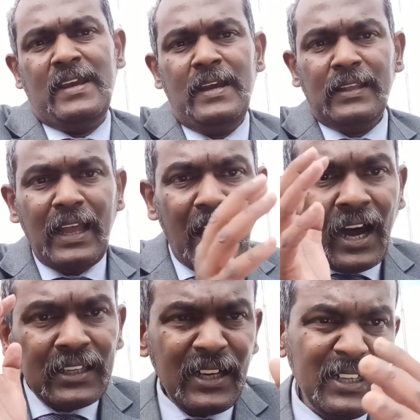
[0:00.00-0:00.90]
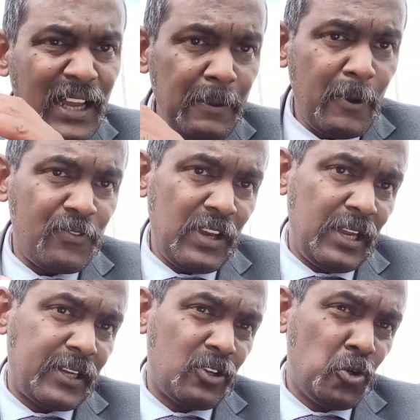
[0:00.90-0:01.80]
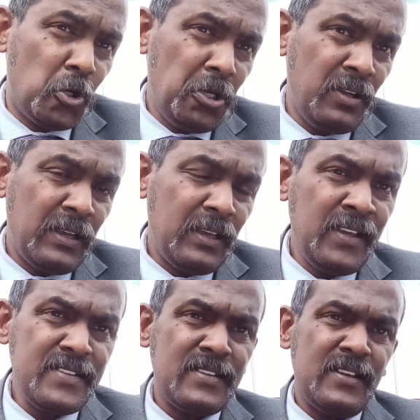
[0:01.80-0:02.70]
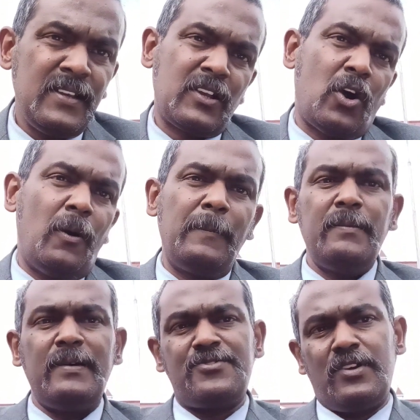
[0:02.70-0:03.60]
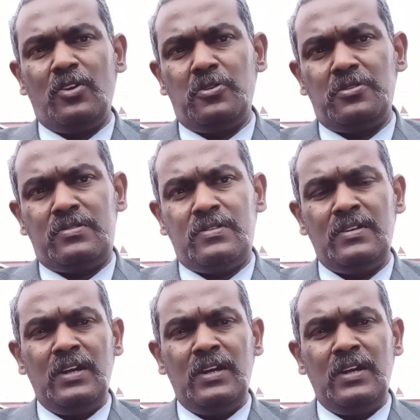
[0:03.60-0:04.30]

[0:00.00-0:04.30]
The other type of related good is complementary goods.